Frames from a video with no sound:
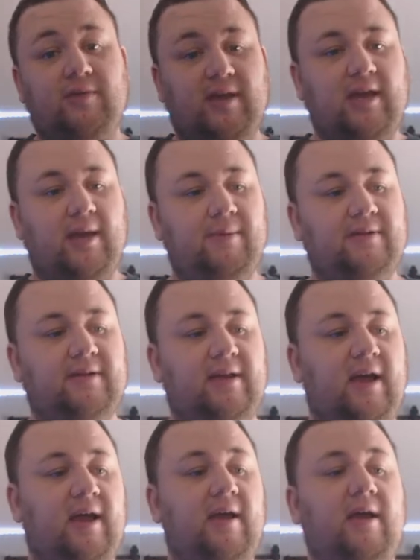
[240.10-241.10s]
though they came in
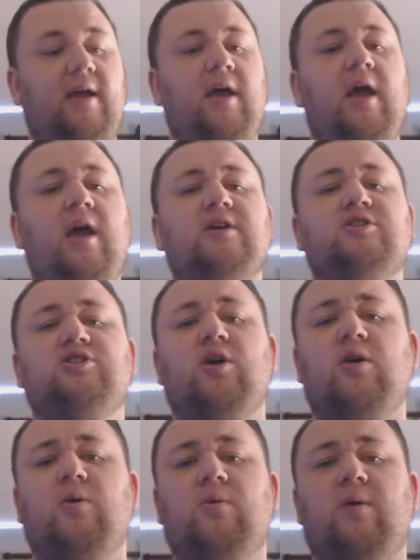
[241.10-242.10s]
today.
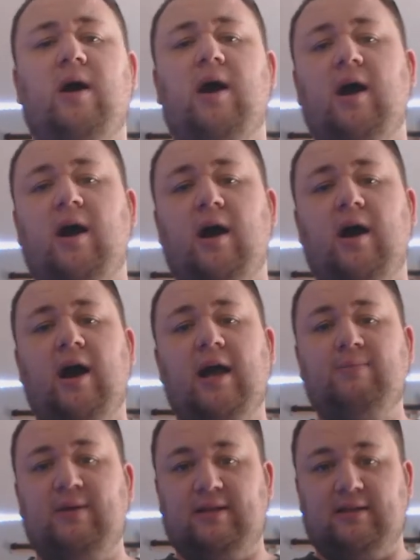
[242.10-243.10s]
So I
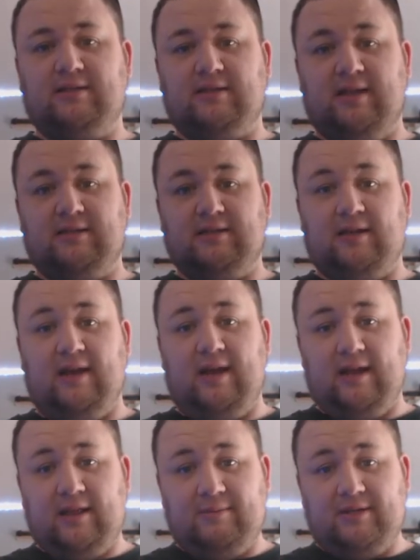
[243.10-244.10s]
beat this last night,
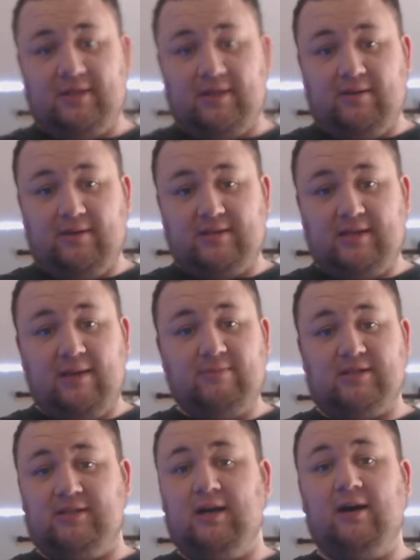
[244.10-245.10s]
and let me tell you, this game
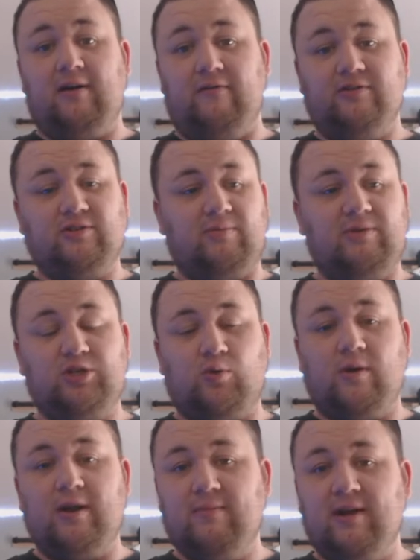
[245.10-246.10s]
is tough. It took me
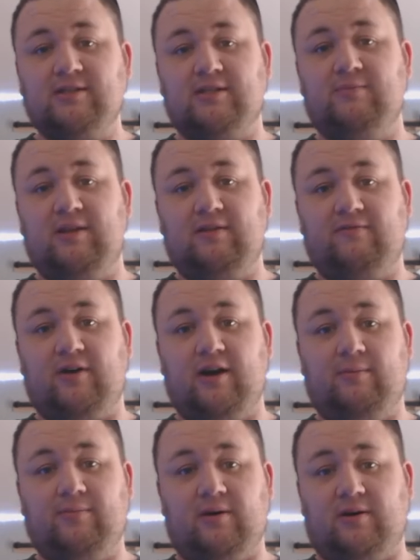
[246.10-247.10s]
20 minutes to beat the
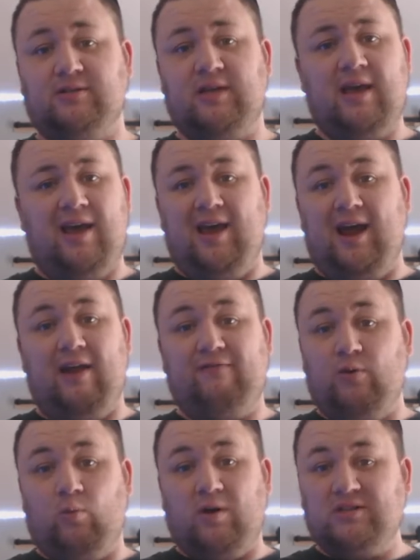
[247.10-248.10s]
final boss, and if
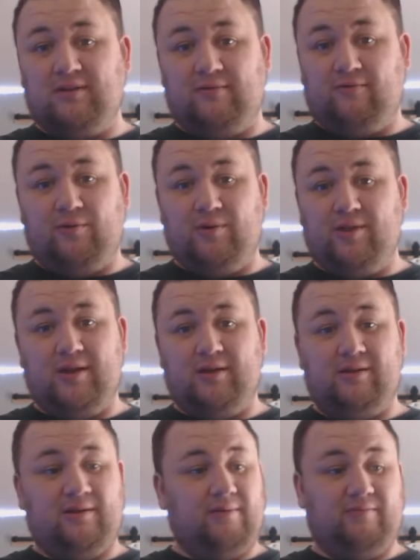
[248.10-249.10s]
it wasn't for
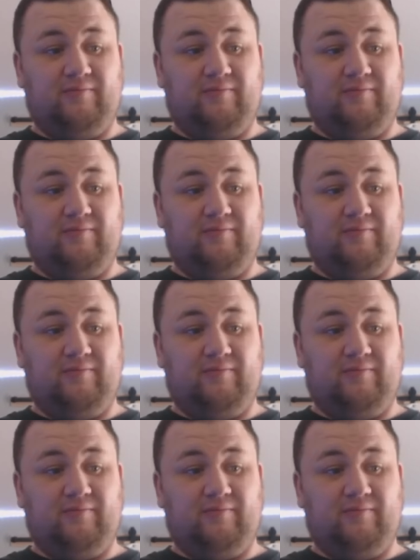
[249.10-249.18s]
the